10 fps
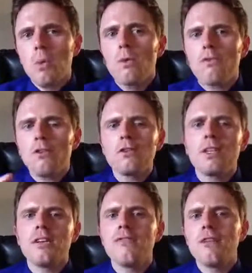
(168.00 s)
Well, the first
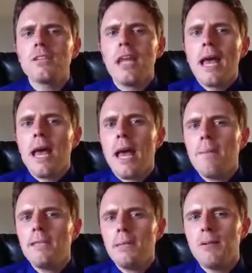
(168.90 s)
thing first,
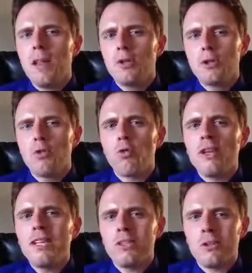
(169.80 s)
epidemiological
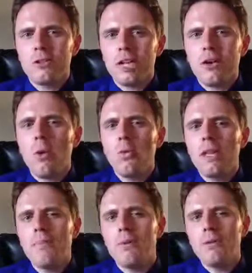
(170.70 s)
research can
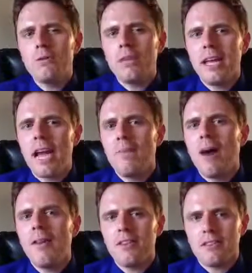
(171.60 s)
only build a
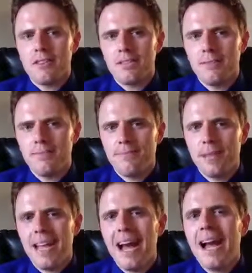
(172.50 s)
hypothesis.
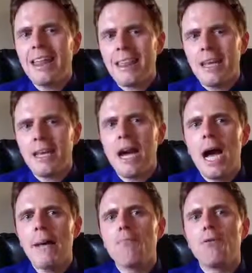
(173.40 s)

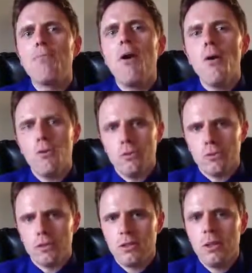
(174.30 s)
I
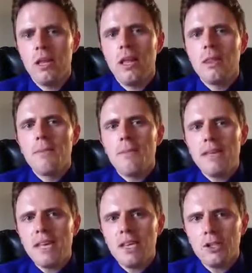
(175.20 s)
propose. The
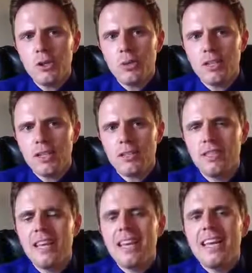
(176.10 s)
big issue is
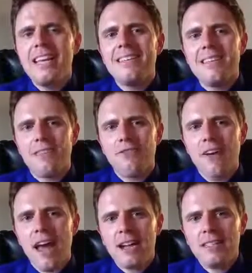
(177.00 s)
that the
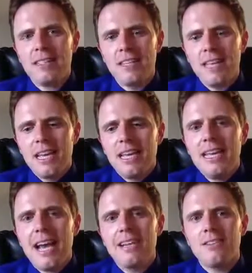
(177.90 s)
fact
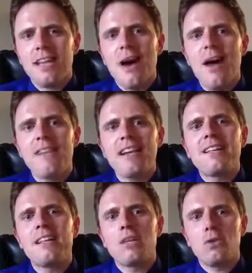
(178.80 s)
he has to now have a
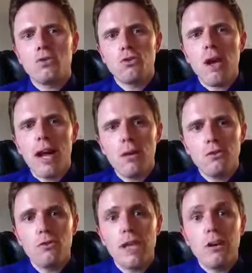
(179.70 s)
clinical trial
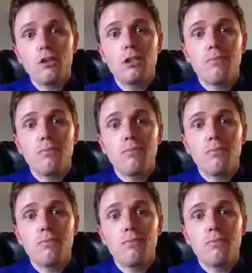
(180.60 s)
to now